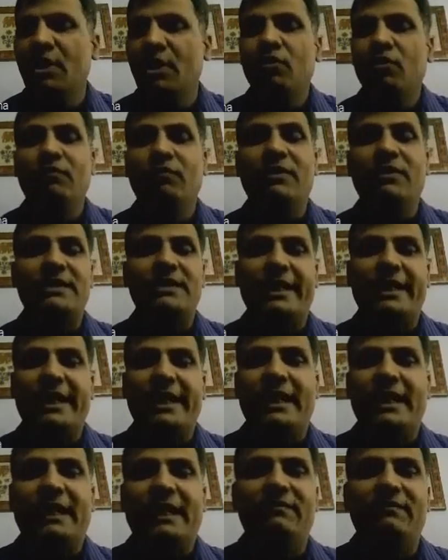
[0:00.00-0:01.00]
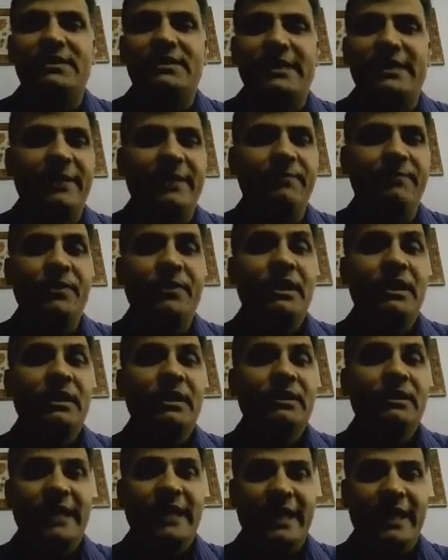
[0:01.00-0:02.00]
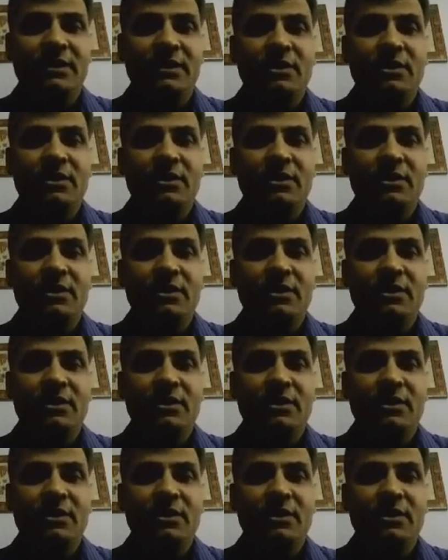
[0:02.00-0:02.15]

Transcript: Once again, I will say that